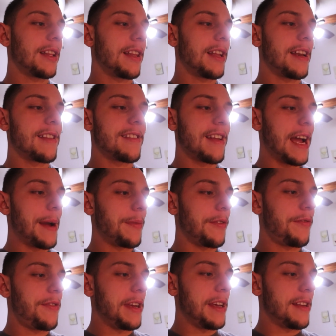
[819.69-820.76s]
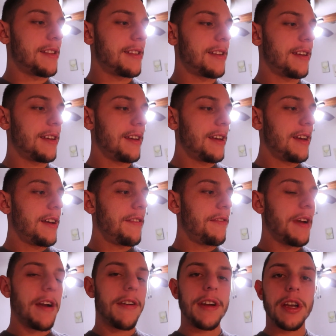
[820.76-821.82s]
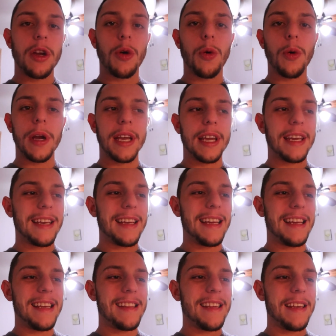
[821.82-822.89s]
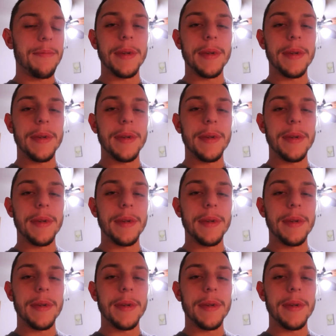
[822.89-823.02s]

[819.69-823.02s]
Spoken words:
and then it's time to feast. Very quick and easy